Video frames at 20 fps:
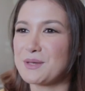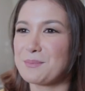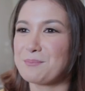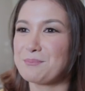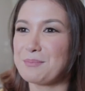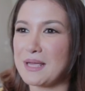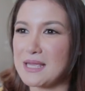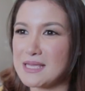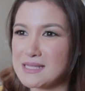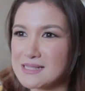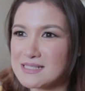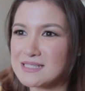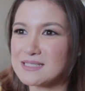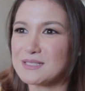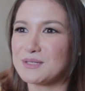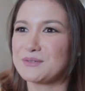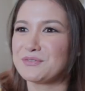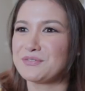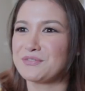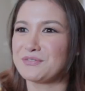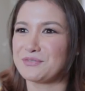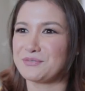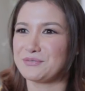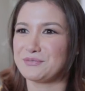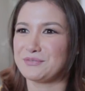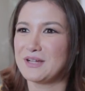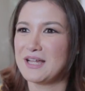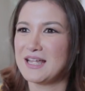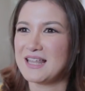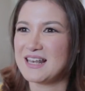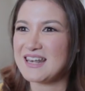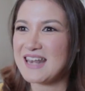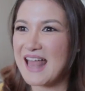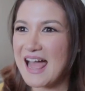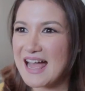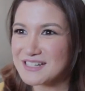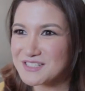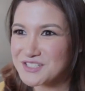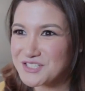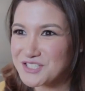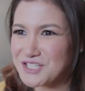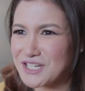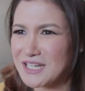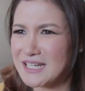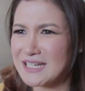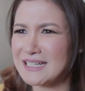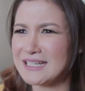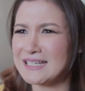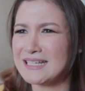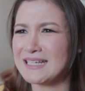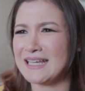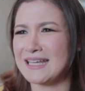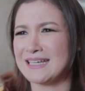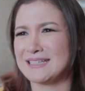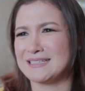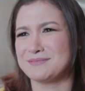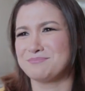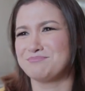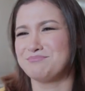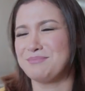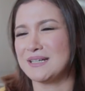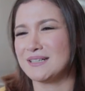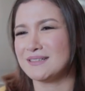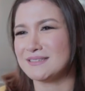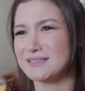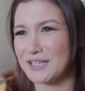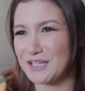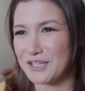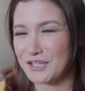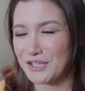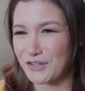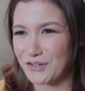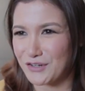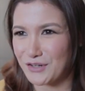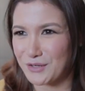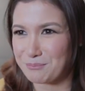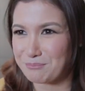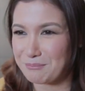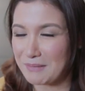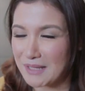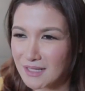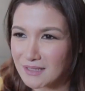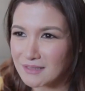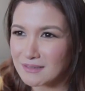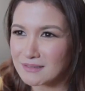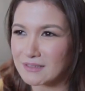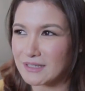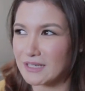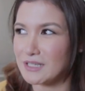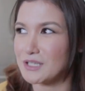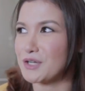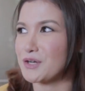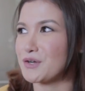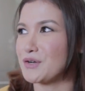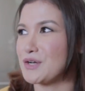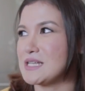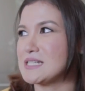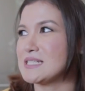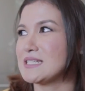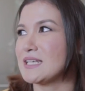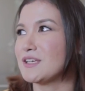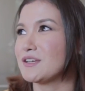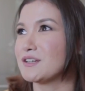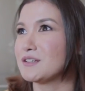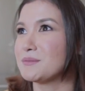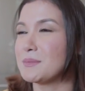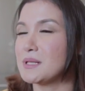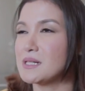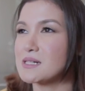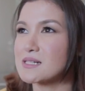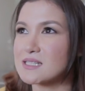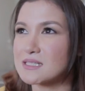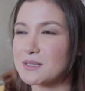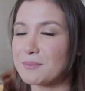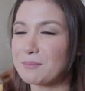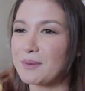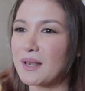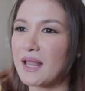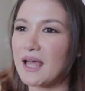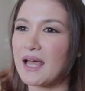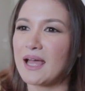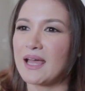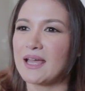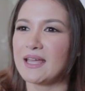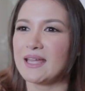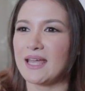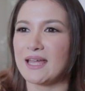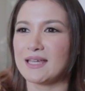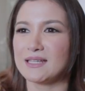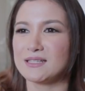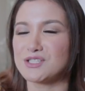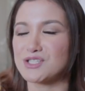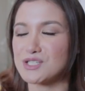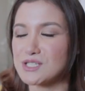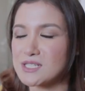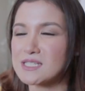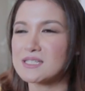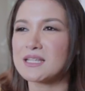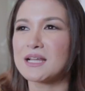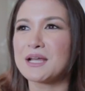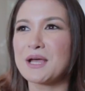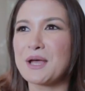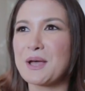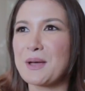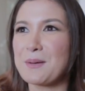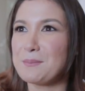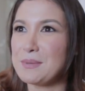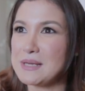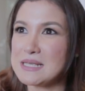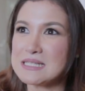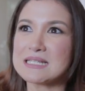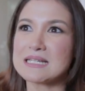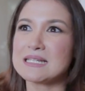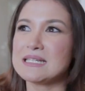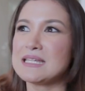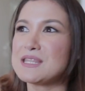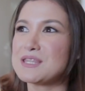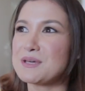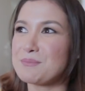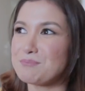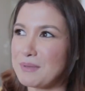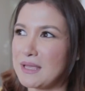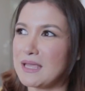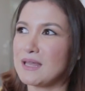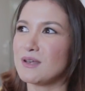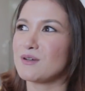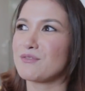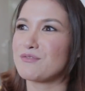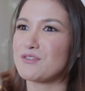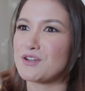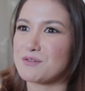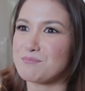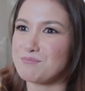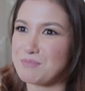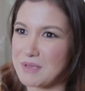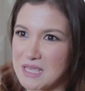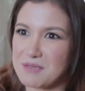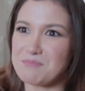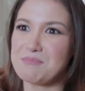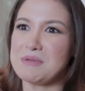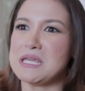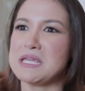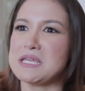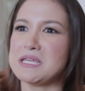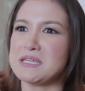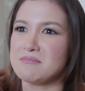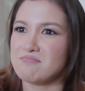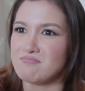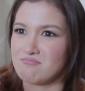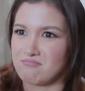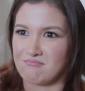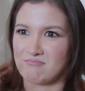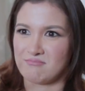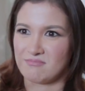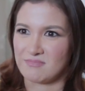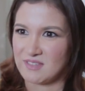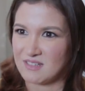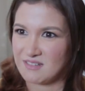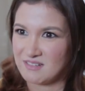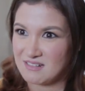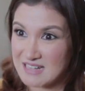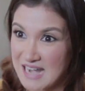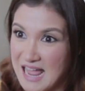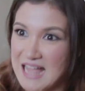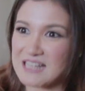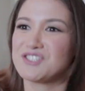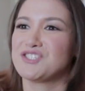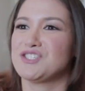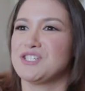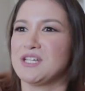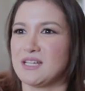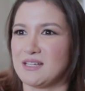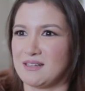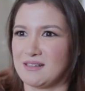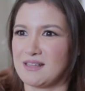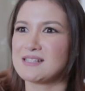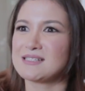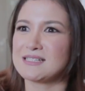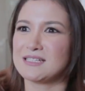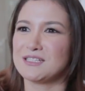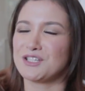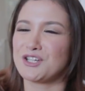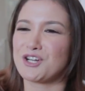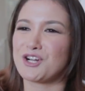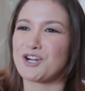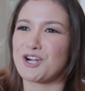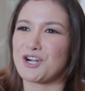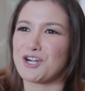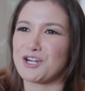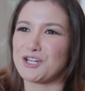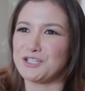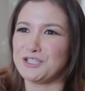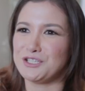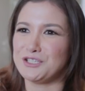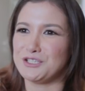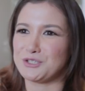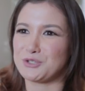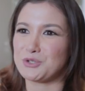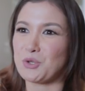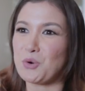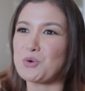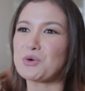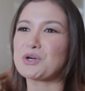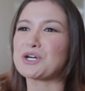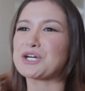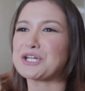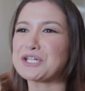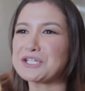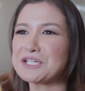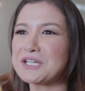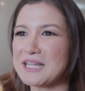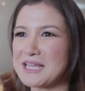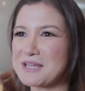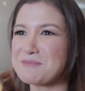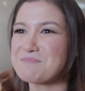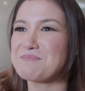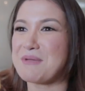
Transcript: The pains of latching and building your milk, increasing your milk supply, and just basically the pain of your baby latching, as in toe curling